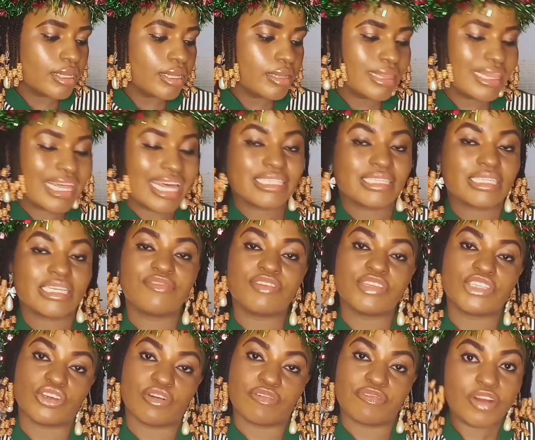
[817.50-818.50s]
That's, if it's
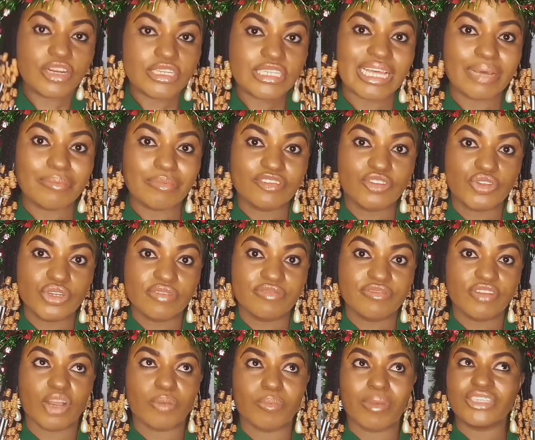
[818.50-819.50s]
your first time of doing
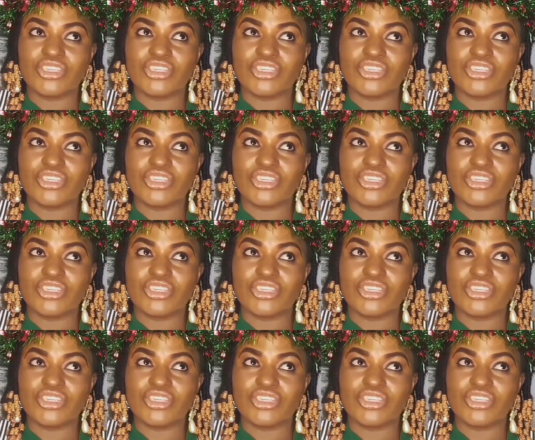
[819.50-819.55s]
Vlogmas,